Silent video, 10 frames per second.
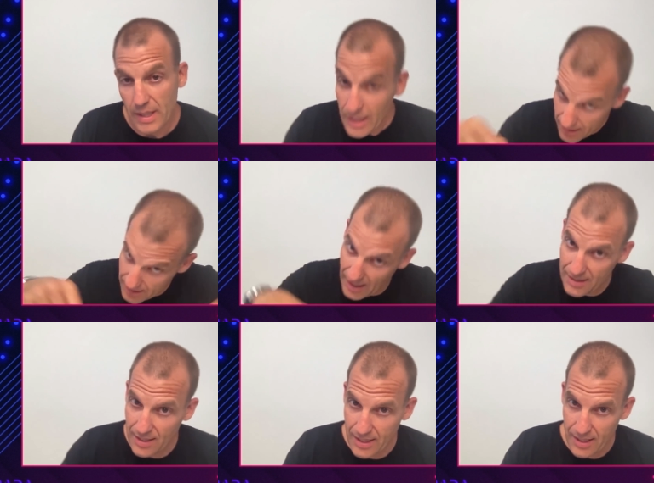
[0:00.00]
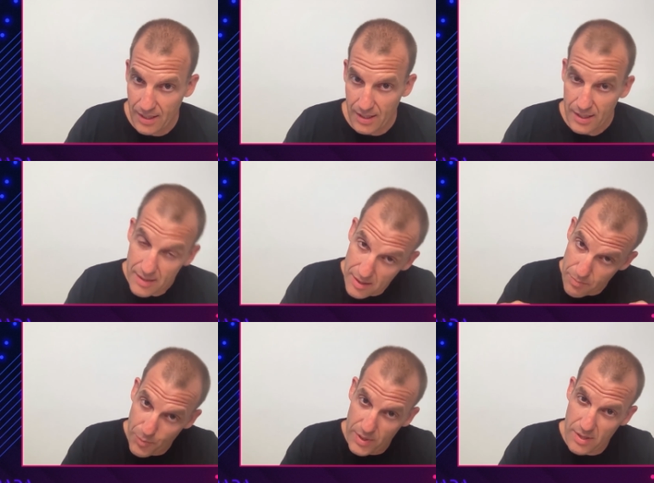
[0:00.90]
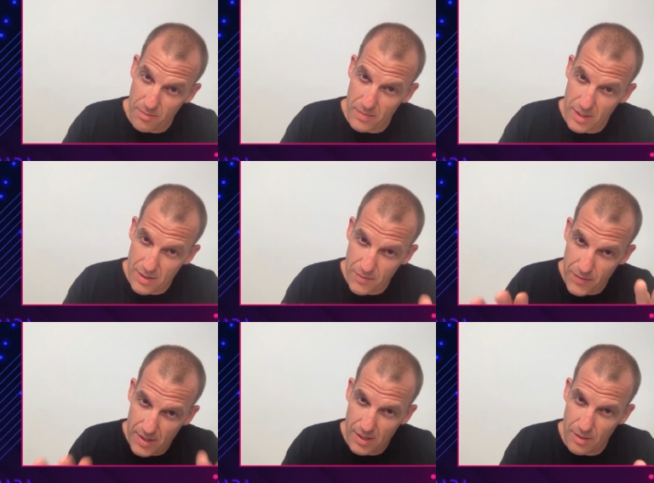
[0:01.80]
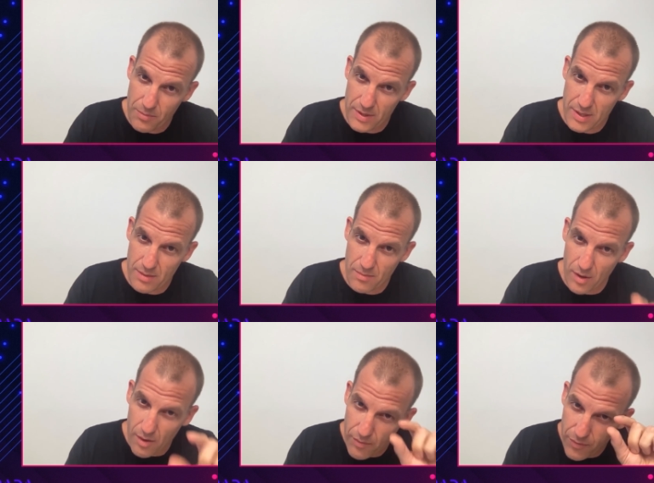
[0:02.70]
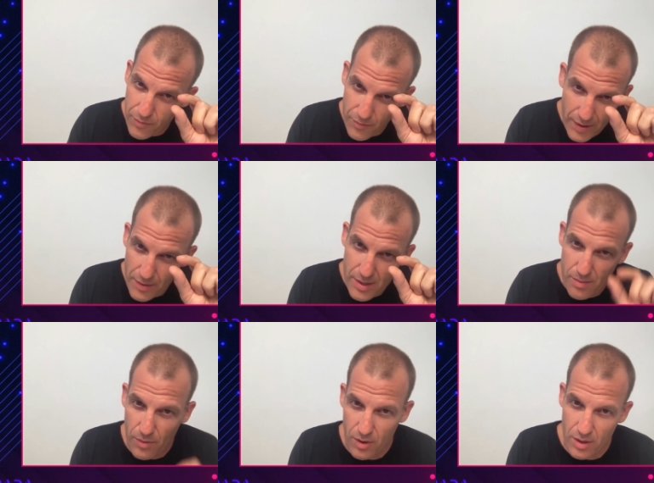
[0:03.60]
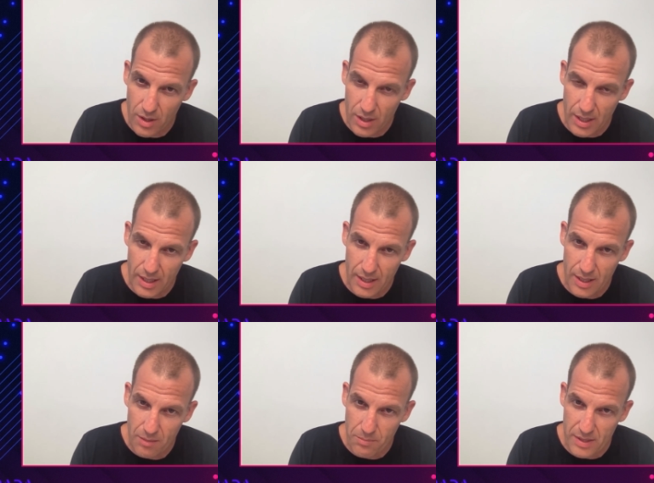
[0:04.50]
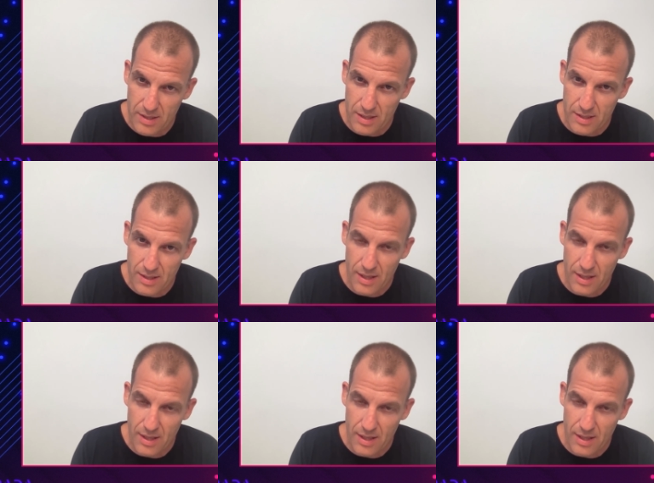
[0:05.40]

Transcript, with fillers: in the data lake in this prism, this physical prism of very small uh, pieces.